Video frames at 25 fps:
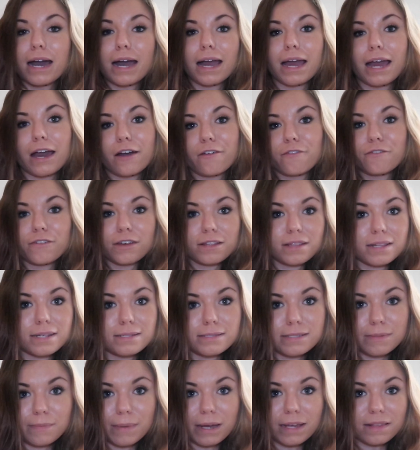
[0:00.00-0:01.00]
I have
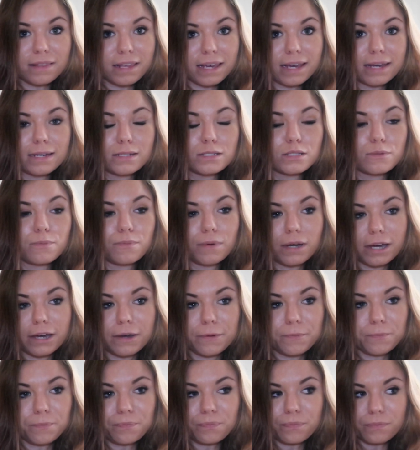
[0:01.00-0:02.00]
feelings in my legs,
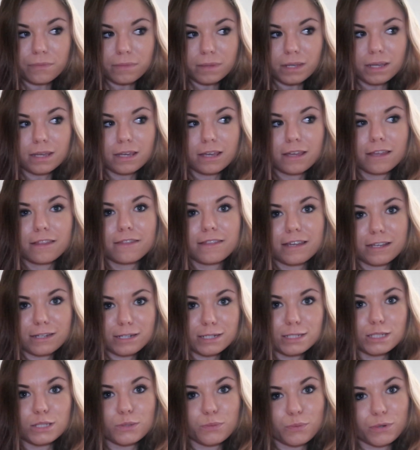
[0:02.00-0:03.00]
but they
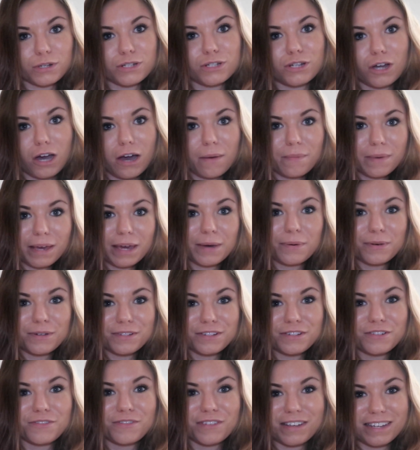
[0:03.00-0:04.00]
just would not be
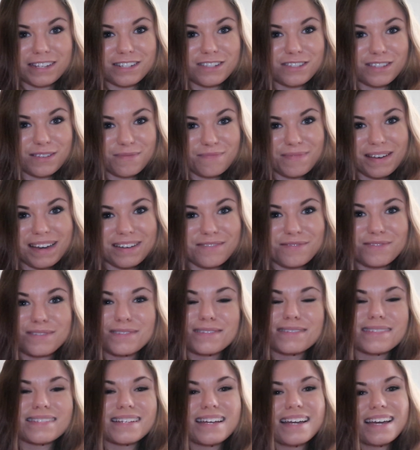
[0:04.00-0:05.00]
able to reach the
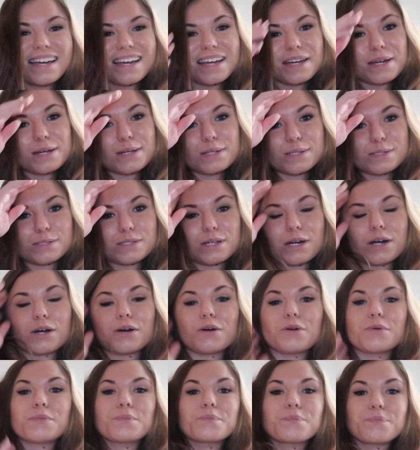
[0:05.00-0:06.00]
pedals.
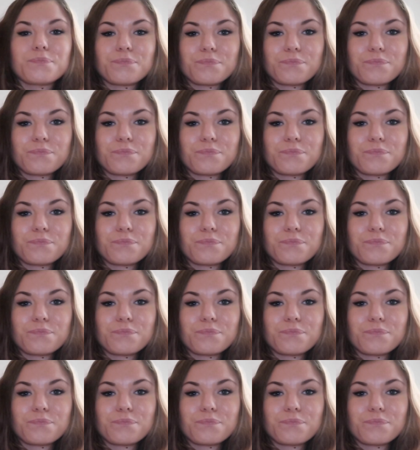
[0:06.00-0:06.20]
So